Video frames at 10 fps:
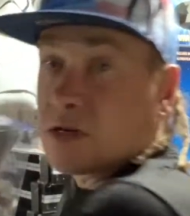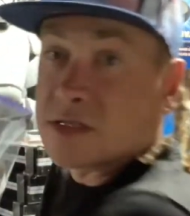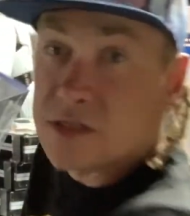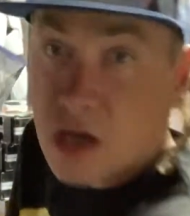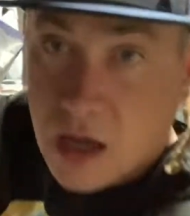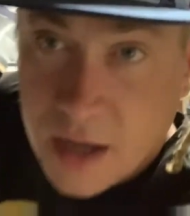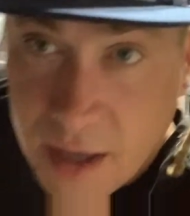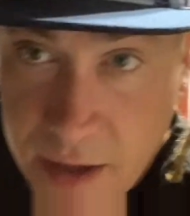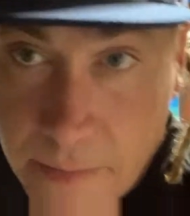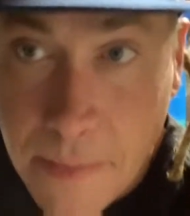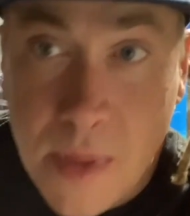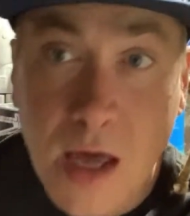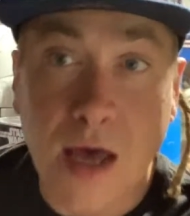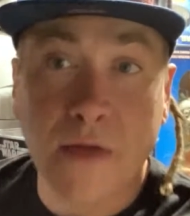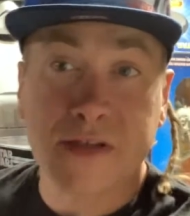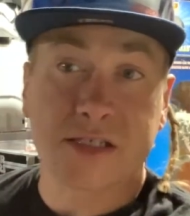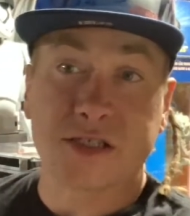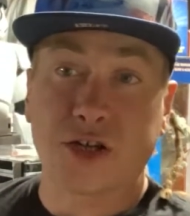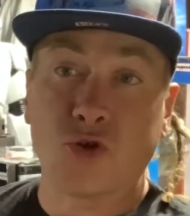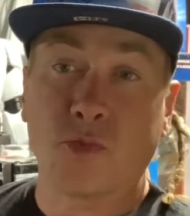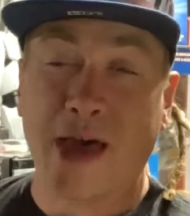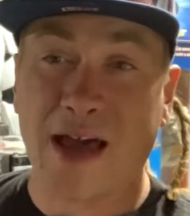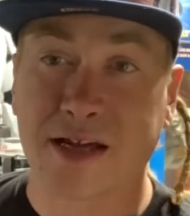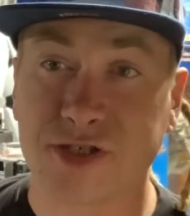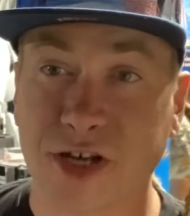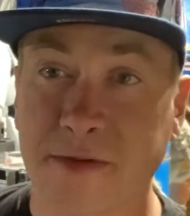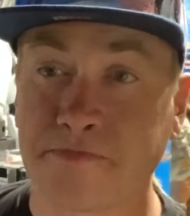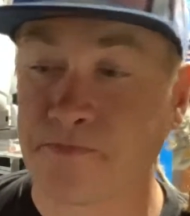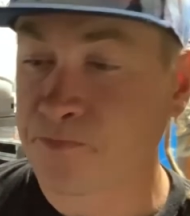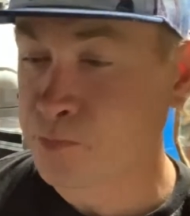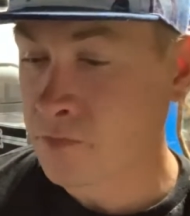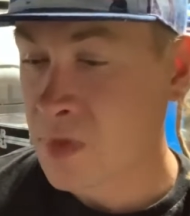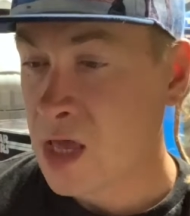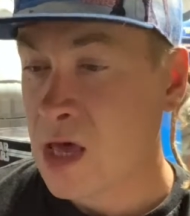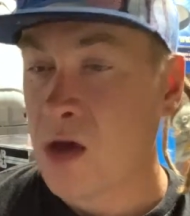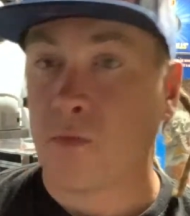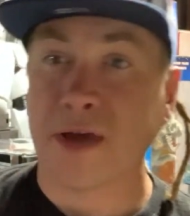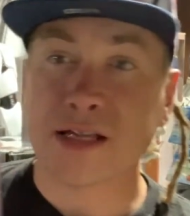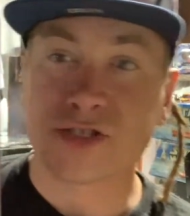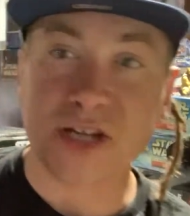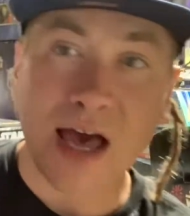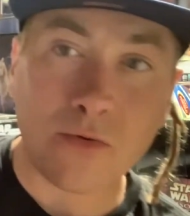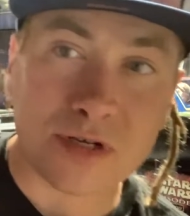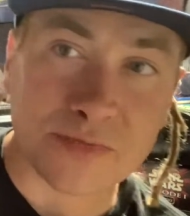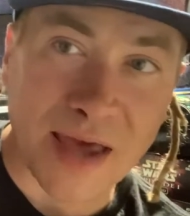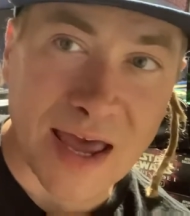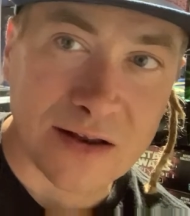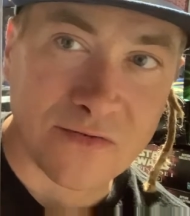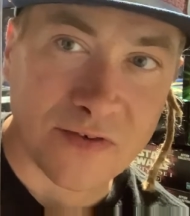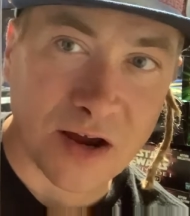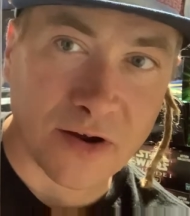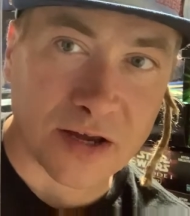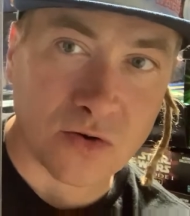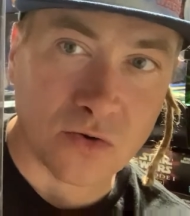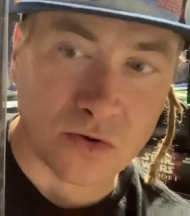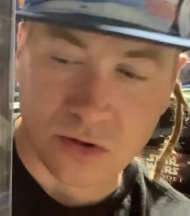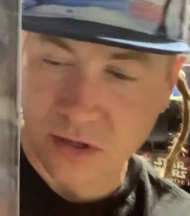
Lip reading: Saga. This is the new packaging. We got Jawas, man. Very cool.